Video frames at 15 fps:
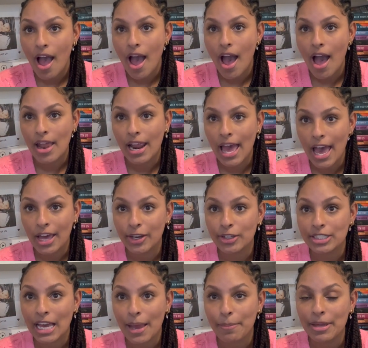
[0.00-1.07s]
and I had to
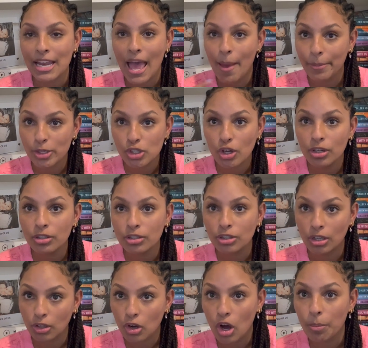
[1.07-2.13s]
type in
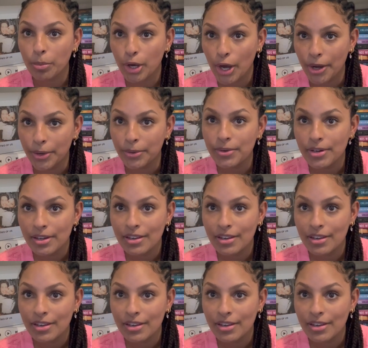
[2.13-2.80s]
amazon.com code,